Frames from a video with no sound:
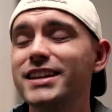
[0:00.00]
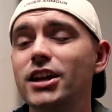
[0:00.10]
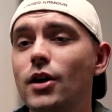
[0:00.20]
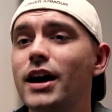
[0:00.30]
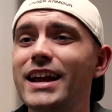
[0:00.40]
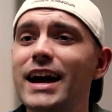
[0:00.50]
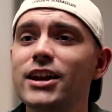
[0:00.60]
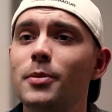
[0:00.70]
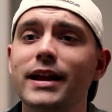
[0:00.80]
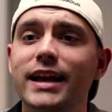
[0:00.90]
Yeah, no, I, I
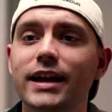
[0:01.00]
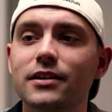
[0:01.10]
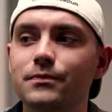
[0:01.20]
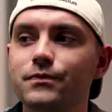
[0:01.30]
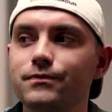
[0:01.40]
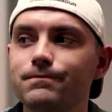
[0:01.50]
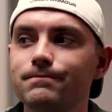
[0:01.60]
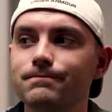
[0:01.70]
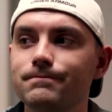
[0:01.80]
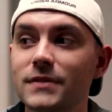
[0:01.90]
know, but I can't.
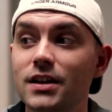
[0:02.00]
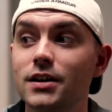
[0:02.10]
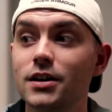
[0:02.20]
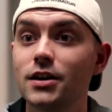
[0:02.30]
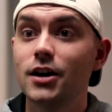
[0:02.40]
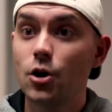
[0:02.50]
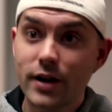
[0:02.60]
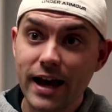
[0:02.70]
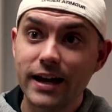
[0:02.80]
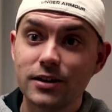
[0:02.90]

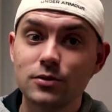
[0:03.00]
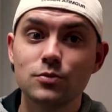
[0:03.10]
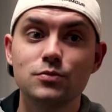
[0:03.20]
Okay,